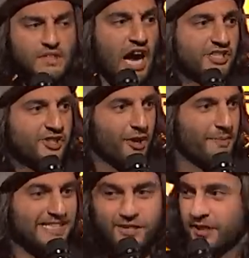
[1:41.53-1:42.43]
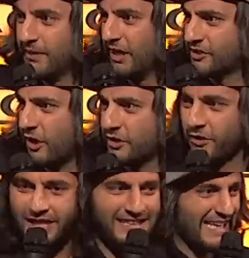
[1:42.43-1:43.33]
I start messing with them. I start to
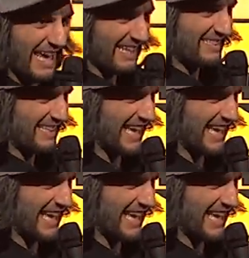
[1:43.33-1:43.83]
look at the exit